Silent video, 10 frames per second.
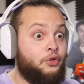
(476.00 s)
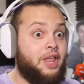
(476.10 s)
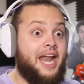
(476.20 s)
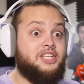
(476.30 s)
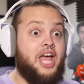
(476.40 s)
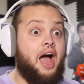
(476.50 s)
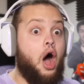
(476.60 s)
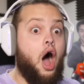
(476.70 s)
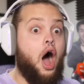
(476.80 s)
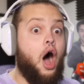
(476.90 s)
That is...
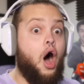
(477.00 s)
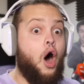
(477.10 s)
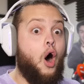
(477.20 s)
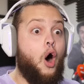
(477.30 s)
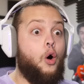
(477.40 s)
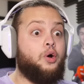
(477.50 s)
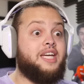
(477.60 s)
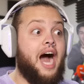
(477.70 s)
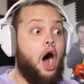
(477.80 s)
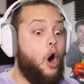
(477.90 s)
Oh
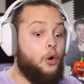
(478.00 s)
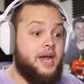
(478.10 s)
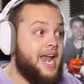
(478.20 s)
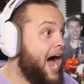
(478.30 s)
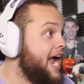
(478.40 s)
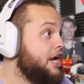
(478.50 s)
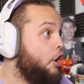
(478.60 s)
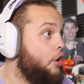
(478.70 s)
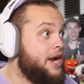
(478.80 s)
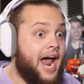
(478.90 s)
god. Oh, nigh.
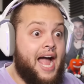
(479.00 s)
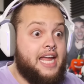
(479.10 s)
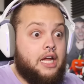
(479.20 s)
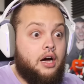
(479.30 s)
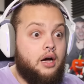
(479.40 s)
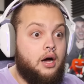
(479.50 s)
Or nigh.